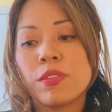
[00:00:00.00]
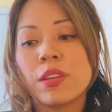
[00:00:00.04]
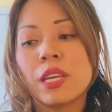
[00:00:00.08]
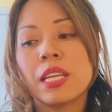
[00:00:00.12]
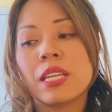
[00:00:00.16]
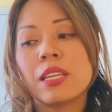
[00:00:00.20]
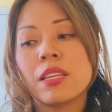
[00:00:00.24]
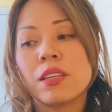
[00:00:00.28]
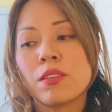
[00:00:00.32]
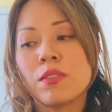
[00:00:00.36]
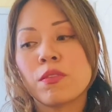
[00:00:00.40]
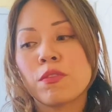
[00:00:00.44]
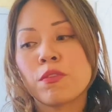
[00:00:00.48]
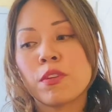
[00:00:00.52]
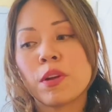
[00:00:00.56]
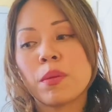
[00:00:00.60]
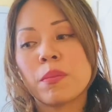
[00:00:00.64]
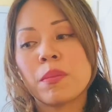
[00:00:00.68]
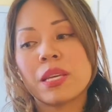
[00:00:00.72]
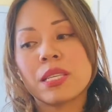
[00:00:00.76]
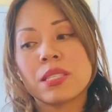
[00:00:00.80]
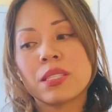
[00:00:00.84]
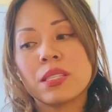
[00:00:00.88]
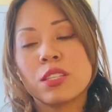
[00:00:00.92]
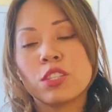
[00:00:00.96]
hidden from
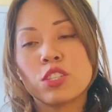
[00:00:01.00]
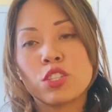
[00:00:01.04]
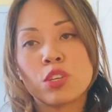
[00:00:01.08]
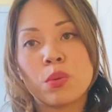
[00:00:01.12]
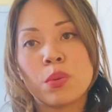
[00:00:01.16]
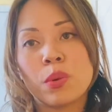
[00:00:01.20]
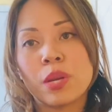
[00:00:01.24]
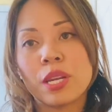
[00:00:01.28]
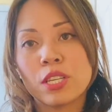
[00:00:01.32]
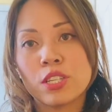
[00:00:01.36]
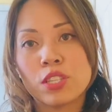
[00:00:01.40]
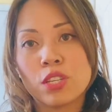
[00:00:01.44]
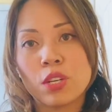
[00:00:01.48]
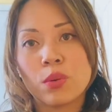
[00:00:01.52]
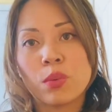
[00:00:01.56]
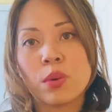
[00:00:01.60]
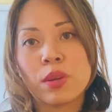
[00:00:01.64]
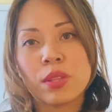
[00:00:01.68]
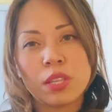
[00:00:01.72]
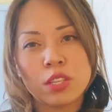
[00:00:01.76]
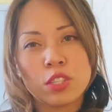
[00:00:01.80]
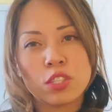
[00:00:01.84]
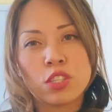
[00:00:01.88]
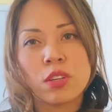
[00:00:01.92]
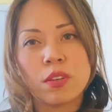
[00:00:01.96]
a situation where
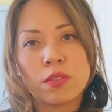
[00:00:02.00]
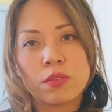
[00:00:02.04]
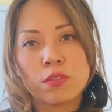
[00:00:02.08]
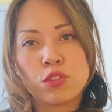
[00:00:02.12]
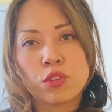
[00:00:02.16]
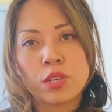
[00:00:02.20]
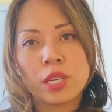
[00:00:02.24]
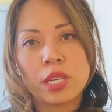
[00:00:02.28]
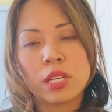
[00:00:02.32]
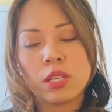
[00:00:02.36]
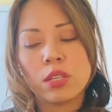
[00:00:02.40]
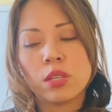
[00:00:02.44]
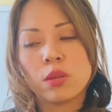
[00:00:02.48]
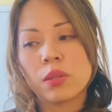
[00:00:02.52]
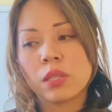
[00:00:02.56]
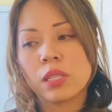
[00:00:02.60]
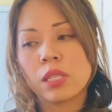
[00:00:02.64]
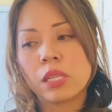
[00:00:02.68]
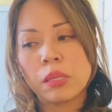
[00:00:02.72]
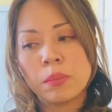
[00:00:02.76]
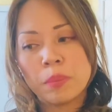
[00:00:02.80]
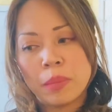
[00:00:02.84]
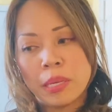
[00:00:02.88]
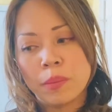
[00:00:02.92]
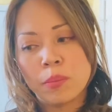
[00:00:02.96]
they should have treated you a
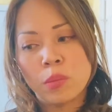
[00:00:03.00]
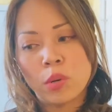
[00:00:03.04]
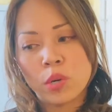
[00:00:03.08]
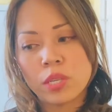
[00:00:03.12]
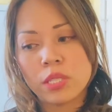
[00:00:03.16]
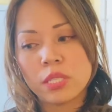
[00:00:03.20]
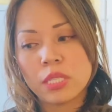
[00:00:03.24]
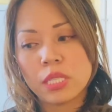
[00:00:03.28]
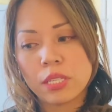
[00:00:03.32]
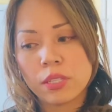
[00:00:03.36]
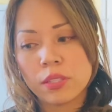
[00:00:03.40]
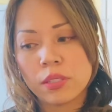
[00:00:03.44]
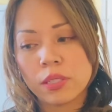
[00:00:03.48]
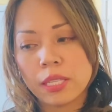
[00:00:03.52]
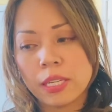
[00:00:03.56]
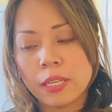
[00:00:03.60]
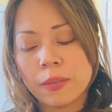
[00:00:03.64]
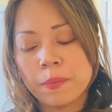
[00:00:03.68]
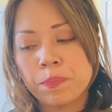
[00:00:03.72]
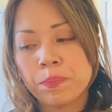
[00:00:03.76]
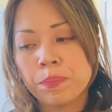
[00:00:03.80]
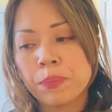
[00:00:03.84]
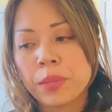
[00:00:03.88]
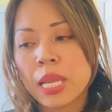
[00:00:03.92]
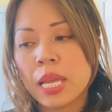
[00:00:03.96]
little bit more dearly.
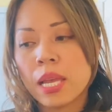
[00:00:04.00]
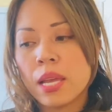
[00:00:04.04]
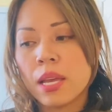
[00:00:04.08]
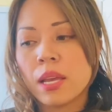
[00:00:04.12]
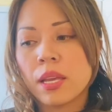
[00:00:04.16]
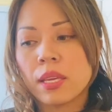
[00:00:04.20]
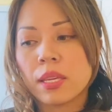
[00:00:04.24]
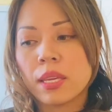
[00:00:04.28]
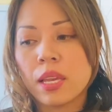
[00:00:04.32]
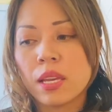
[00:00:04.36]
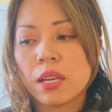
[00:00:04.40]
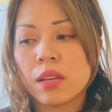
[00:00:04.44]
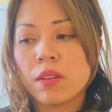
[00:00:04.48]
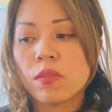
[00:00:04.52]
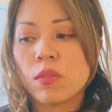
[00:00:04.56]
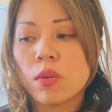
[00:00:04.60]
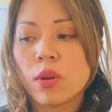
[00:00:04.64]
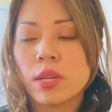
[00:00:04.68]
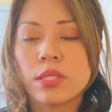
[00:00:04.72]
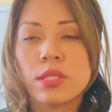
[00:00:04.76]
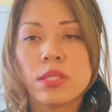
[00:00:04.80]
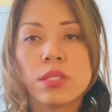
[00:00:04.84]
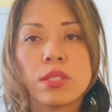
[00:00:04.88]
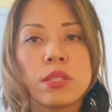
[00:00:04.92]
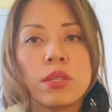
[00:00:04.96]
King of
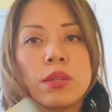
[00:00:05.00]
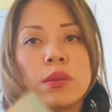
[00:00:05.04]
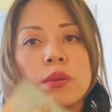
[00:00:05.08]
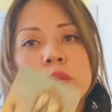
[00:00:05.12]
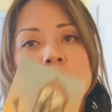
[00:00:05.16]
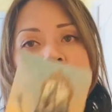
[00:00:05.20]
Wands too.